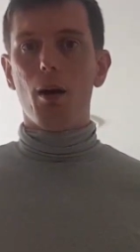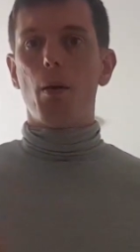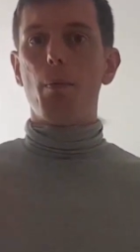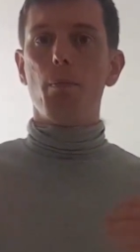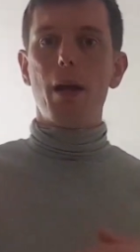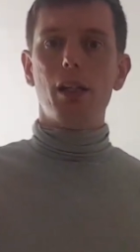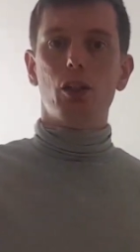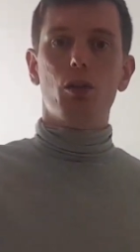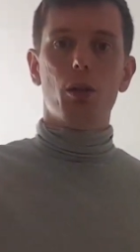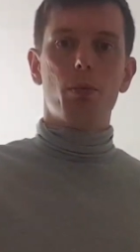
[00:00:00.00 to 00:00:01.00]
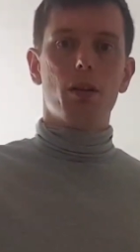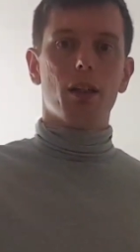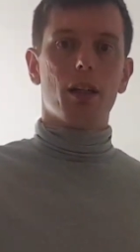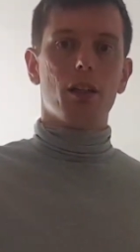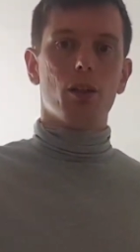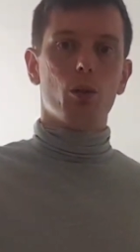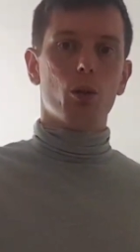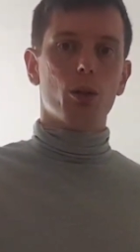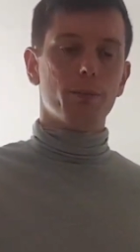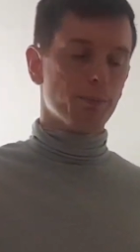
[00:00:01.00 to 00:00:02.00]
But make sure you're putting in
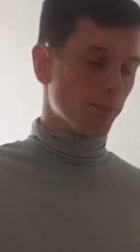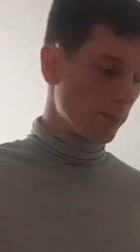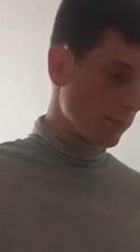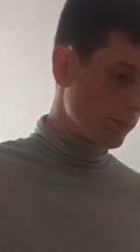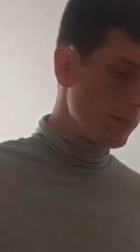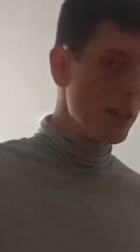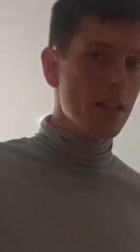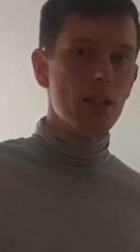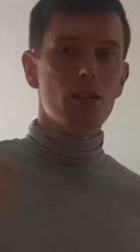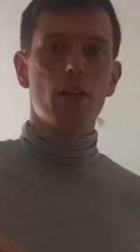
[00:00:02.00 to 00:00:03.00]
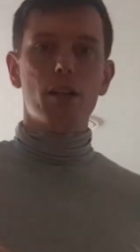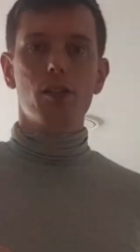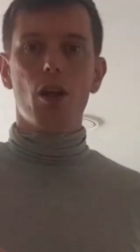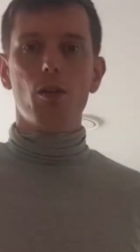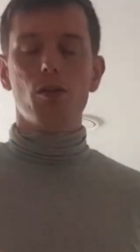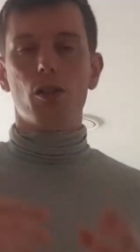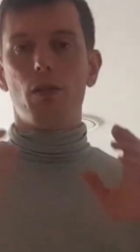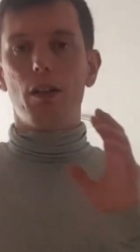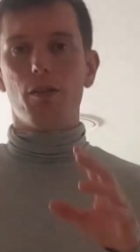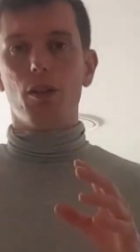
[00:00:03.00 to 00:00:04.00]
your direct loans, your
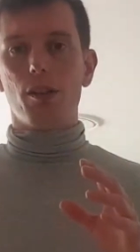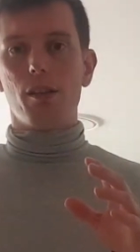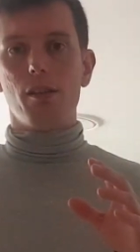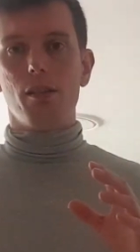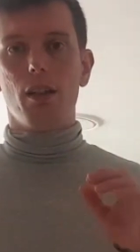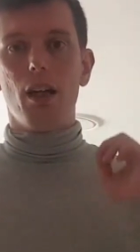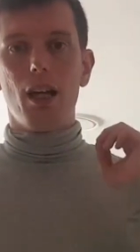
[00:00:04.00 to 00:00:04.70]
invoices,